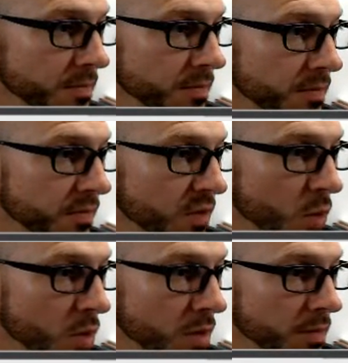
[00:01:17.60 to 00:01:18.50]

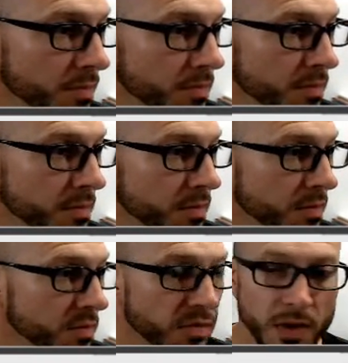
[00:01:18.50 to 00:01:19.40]
4,
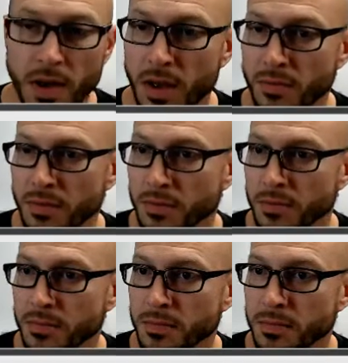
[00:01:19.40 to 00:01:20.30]
5,
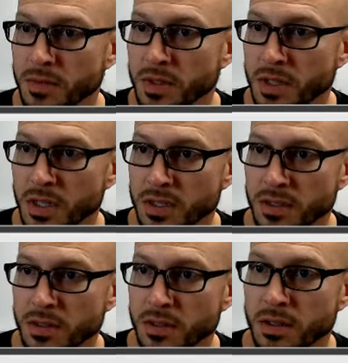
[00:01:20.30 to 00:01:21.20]

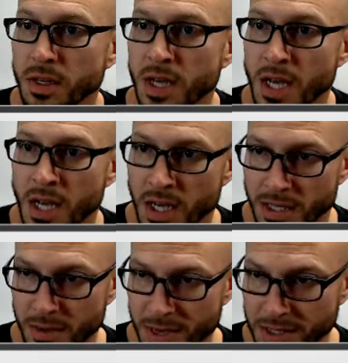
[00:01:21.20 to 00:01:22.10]
6.
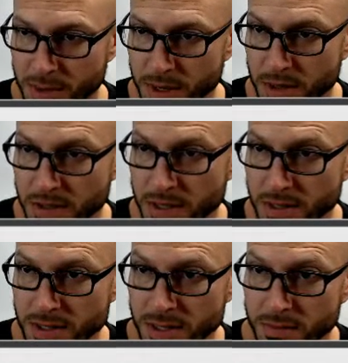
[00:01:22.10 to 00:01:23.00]
D-backs, Mariners on
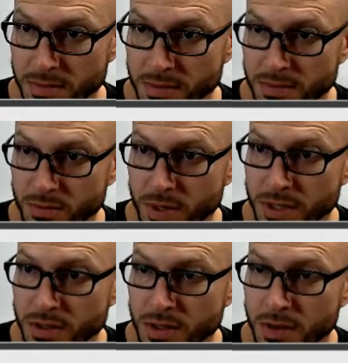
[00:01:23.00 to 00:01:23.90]
top,
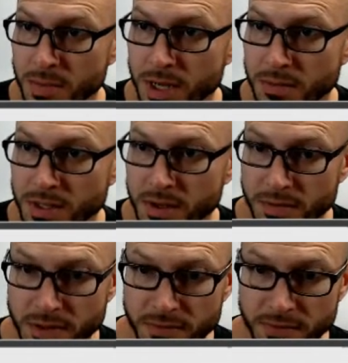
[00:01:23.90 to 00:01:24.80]
Rangers on bottom.
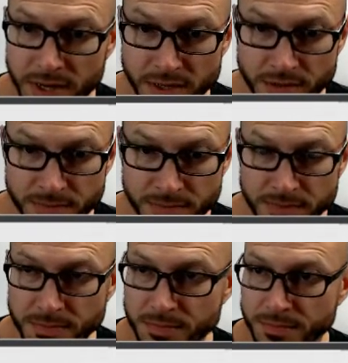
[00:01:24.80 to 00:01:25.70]
7th and final.
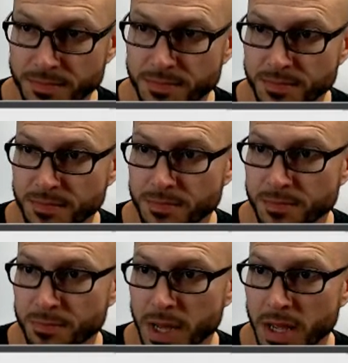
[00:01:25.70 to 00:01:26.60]

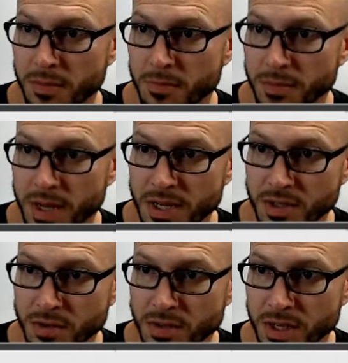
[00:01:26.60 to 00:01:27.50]
Bam.
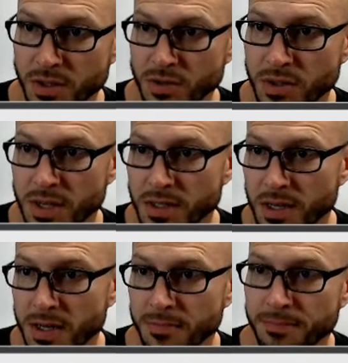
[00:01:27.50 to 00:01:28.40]
Nationals, Angels on
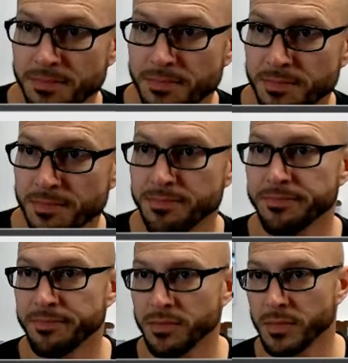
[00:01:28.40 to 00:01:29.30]
top,
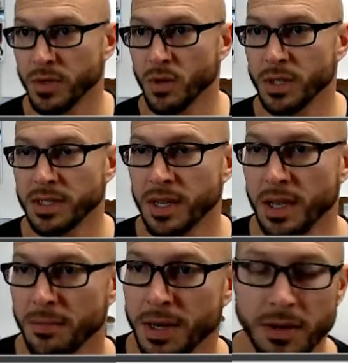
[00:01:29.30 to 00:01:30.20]
USA
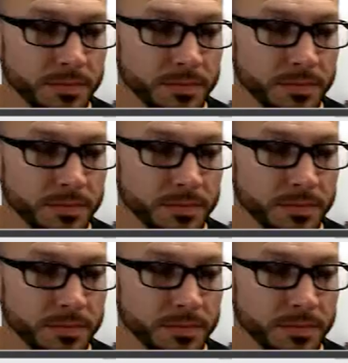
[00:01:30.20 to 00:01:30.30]
on bottom.